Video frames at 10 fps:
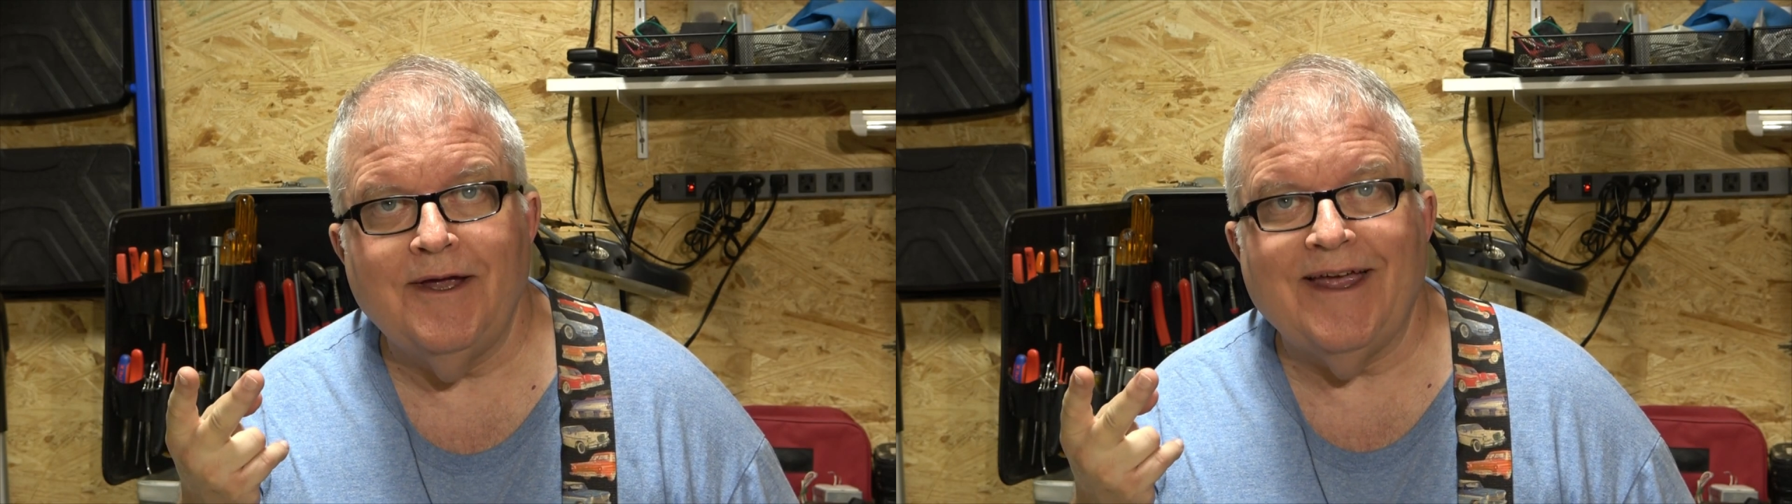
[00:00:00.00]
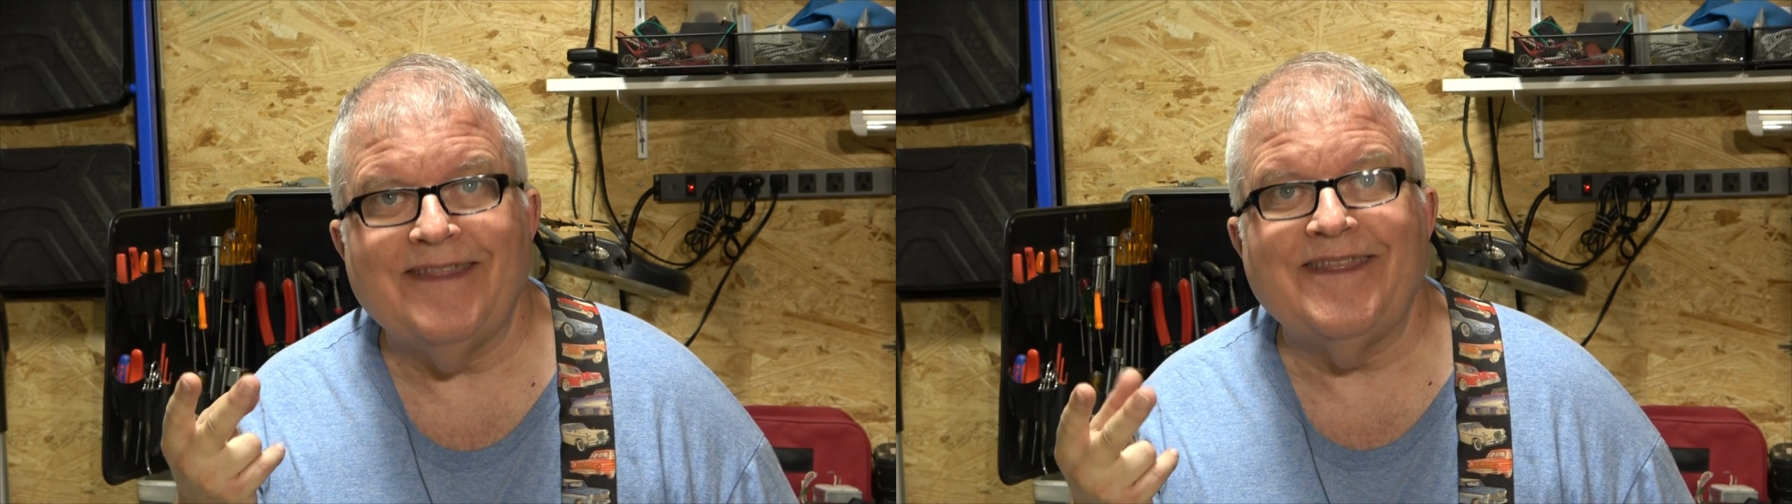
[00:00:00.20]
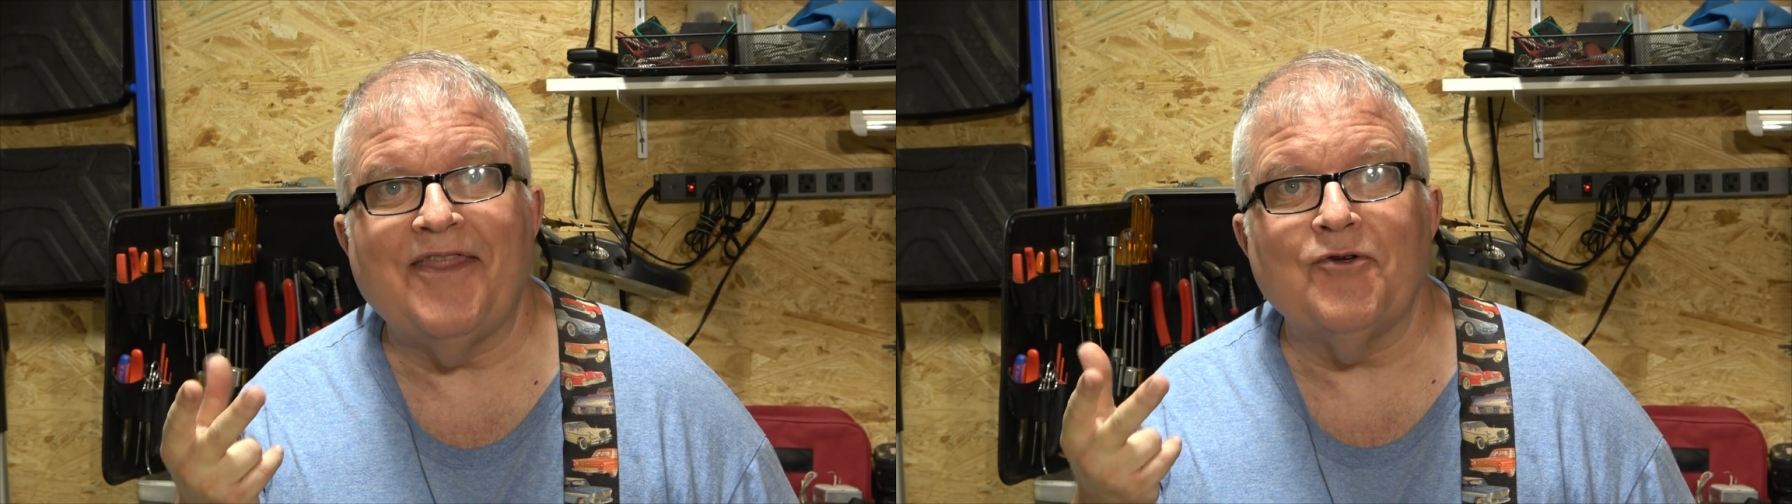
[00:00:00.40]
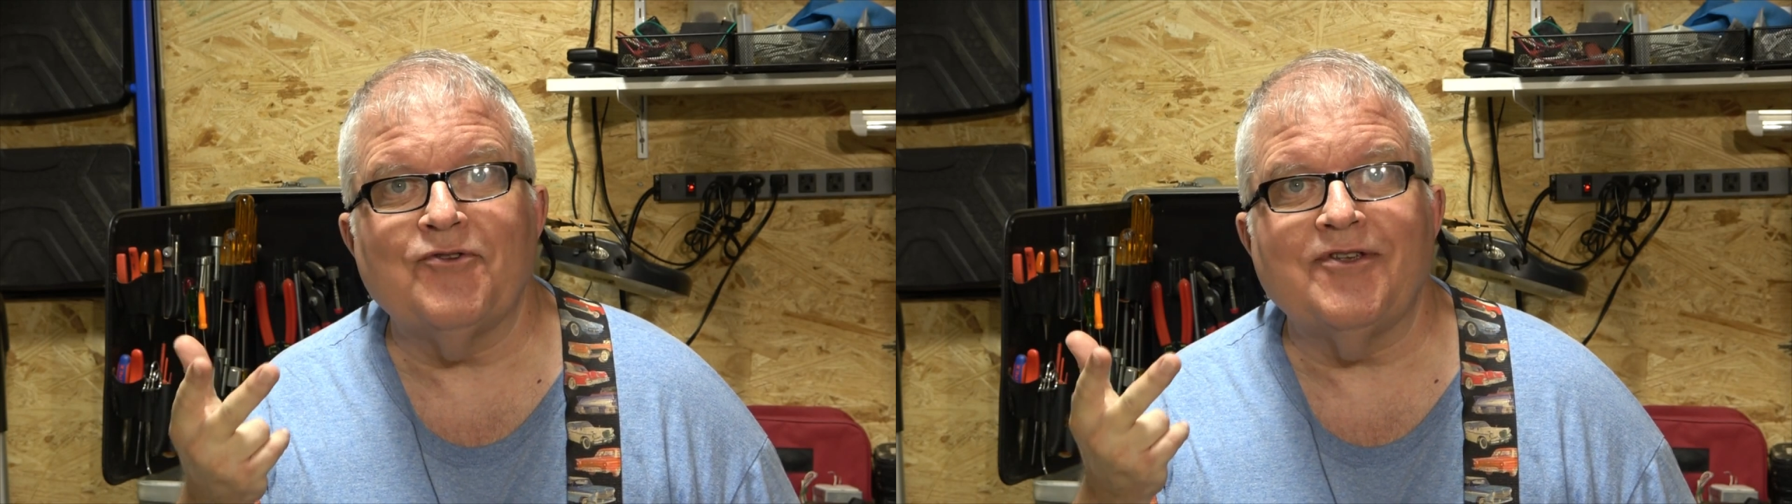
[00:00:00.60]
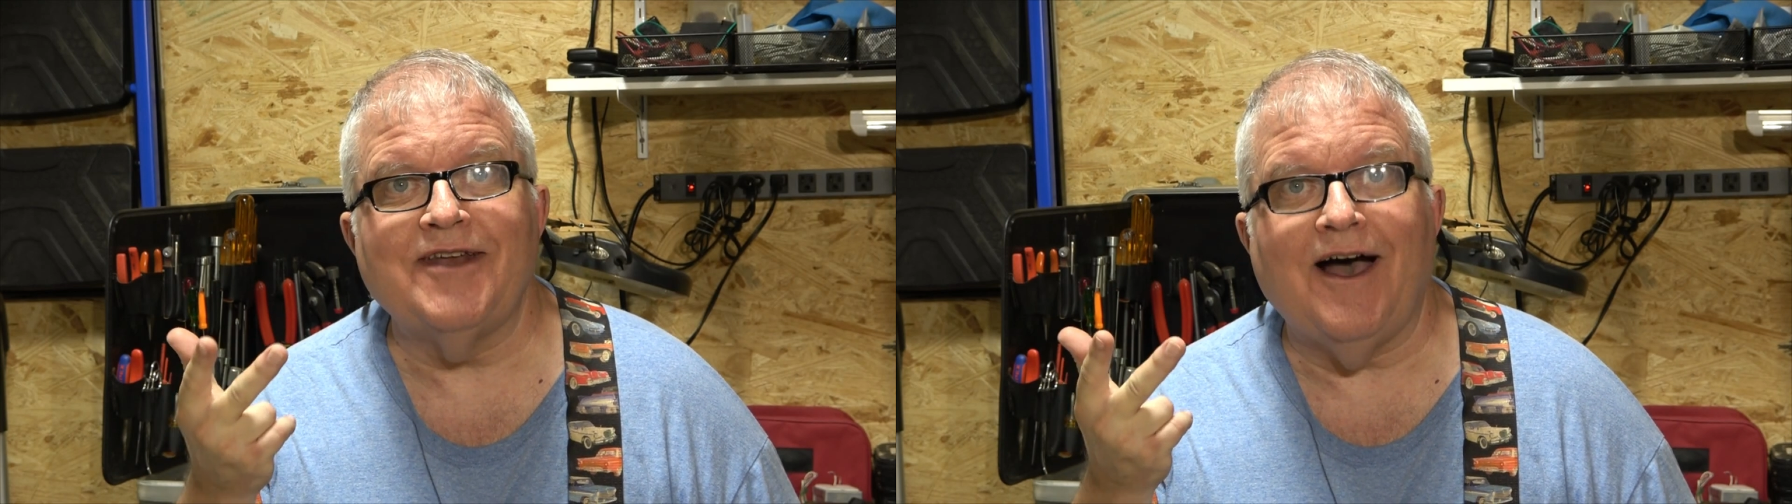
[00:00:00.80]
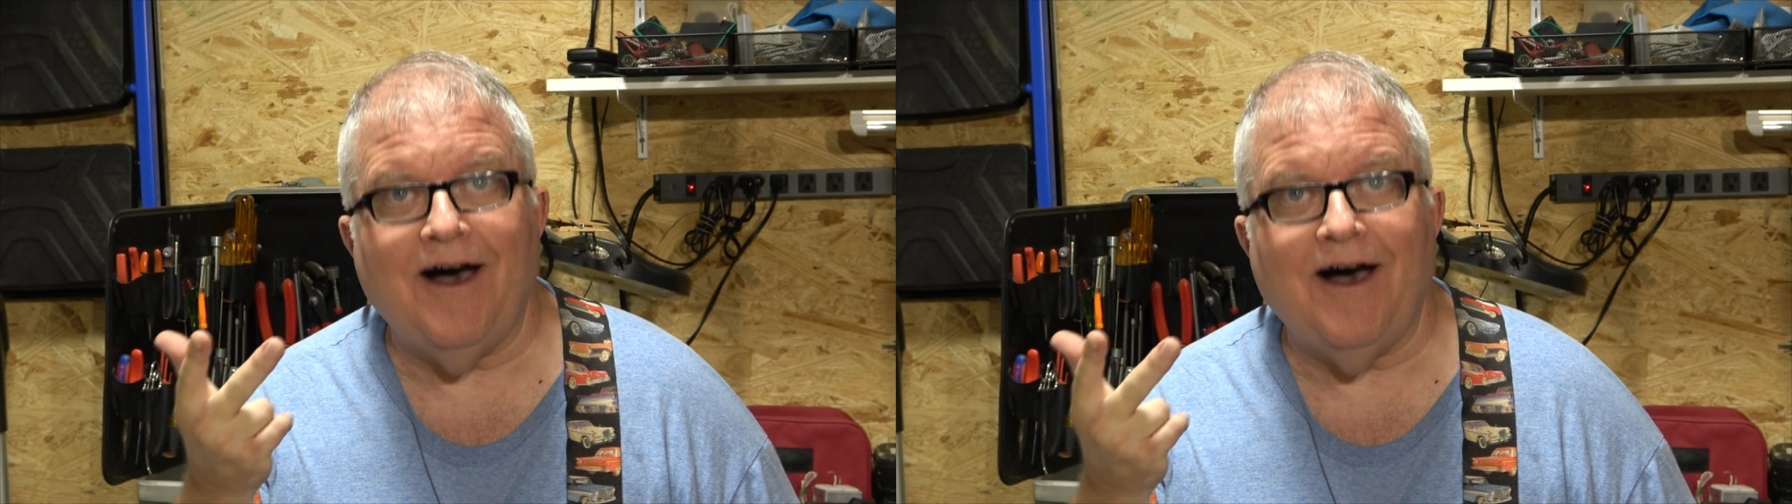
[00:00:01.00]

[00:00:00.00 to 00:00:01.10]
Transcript: and then there's an